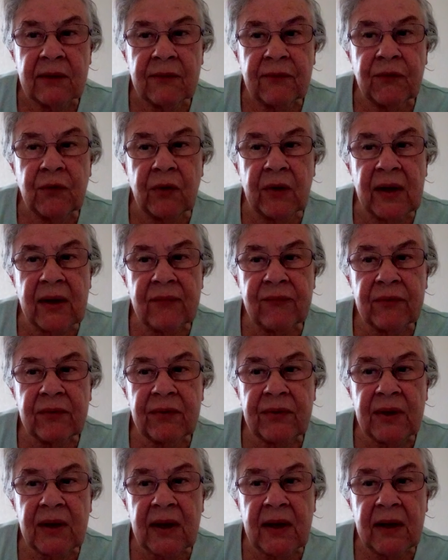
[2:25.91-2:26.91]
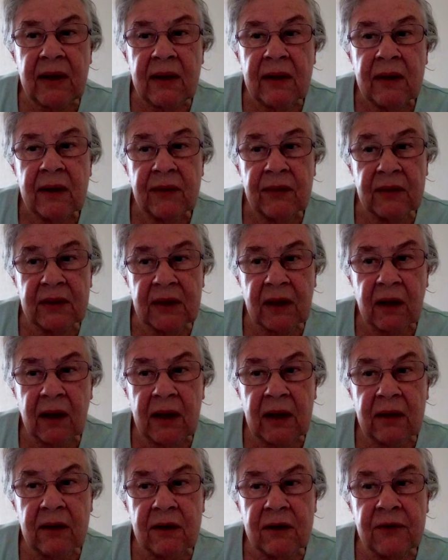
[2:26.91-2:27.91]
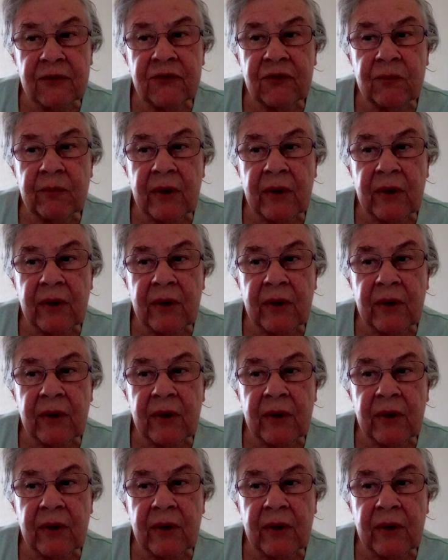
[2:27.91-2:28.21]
for everything that I learnt from